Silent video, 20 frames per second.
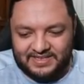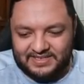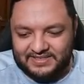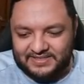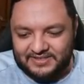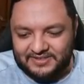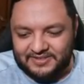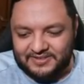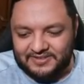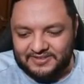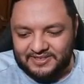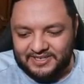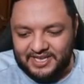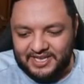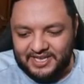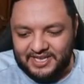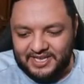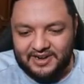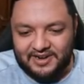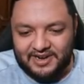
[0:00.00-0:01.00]
So
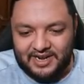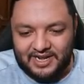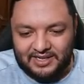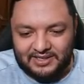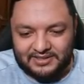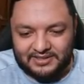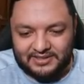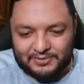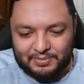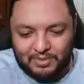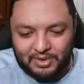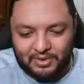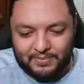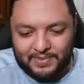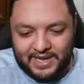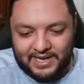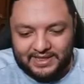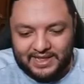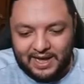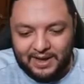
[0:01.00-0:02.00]
here, I'll just bottom
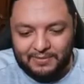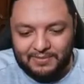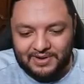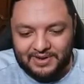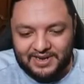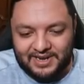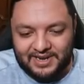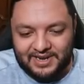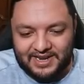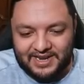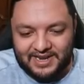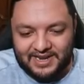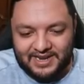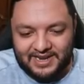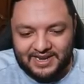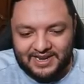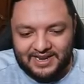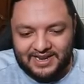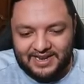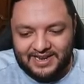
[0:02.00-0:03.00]
deck that one,
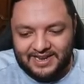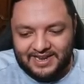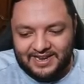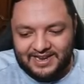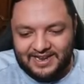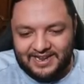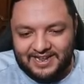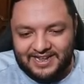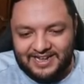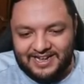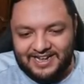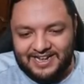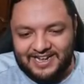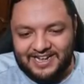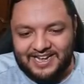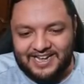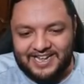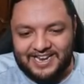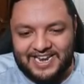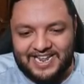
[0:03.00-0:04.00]

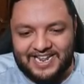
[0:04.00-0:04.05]
and